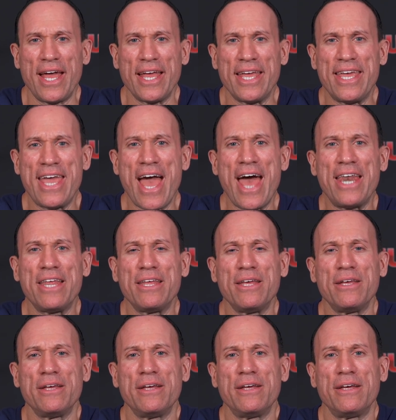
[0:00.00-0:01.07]

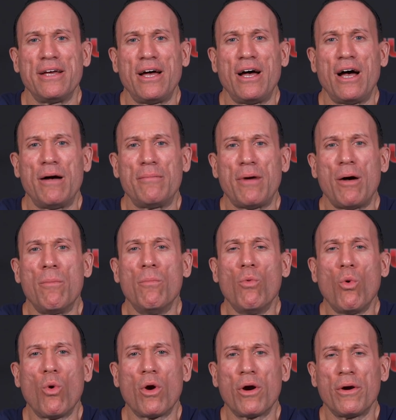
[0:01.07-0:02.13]
get um, a
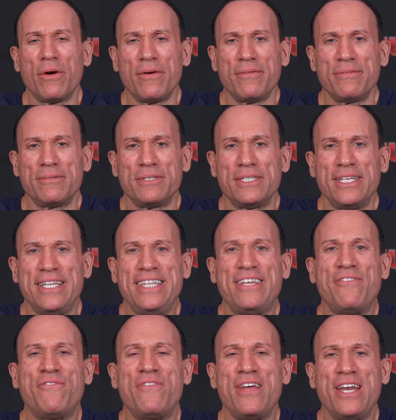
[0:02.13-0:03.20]
more
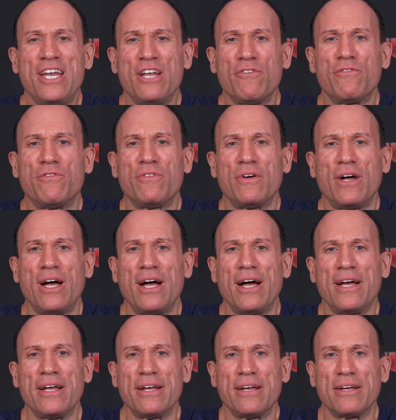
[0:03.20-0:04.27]
definitive
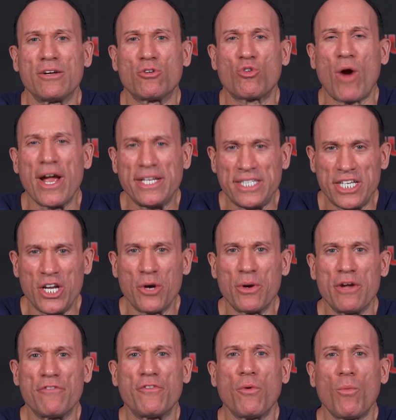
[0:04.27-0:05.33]
uh,
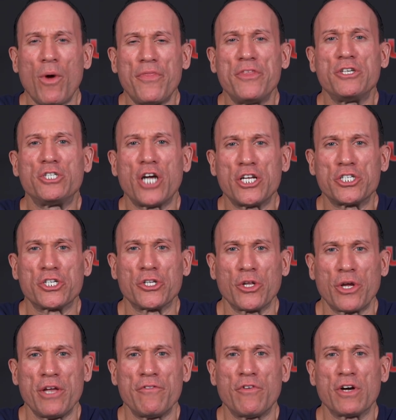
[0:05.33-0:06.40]
criteria for what the judges are
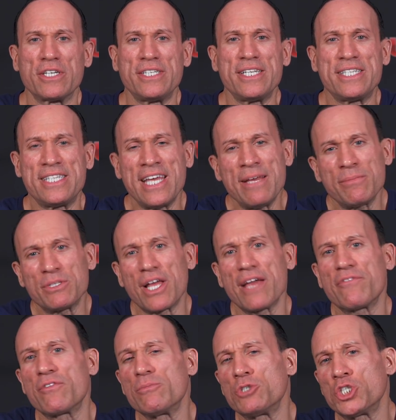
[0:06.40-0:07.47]
looking for? Because it seems
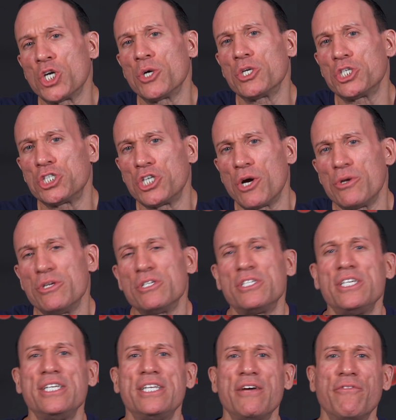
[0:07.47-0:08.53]
like from show to show, you
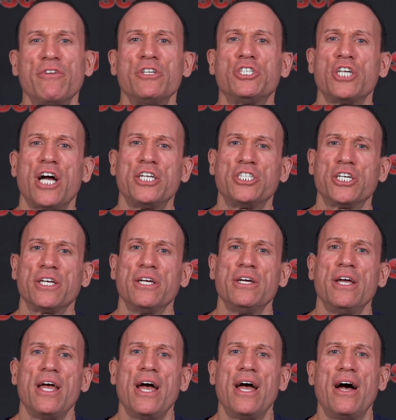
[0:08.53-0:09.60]
see different judging.
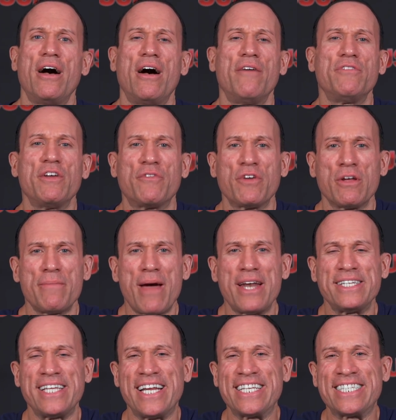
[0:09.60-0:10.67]
Uh, of different
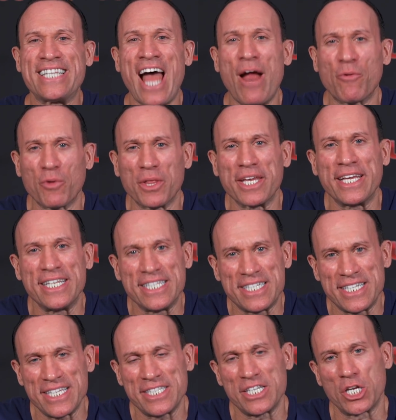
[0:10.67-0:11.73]
competitors, and it's not really
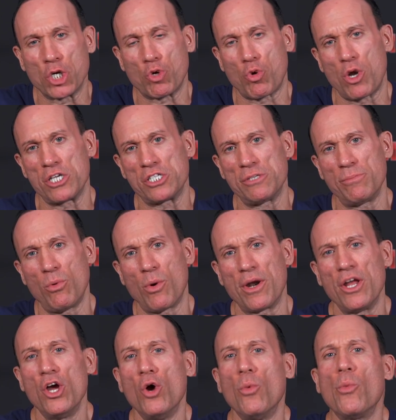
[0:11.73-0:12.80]
consistent across the board.
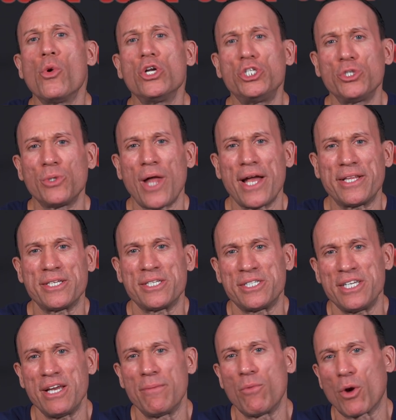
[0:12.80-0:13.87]
Would you like to
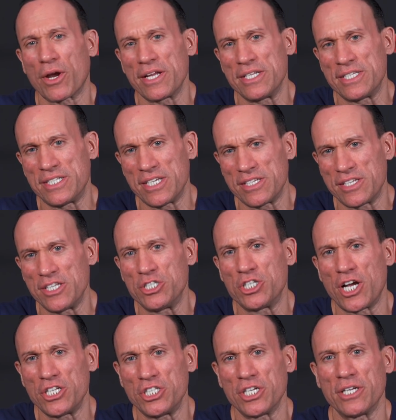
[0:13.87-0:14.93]
see a more consistent
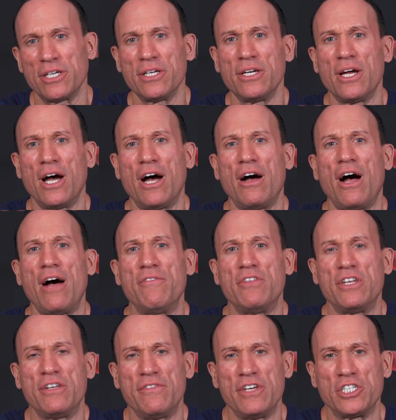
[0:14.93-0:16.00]
judging uh, of
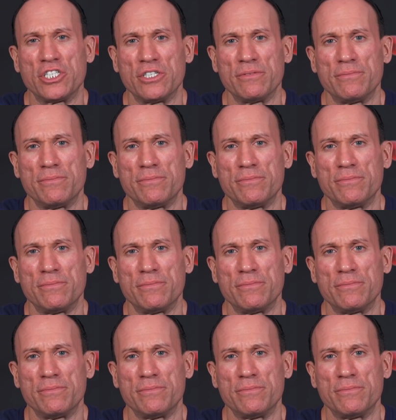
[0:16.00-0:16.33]
the division?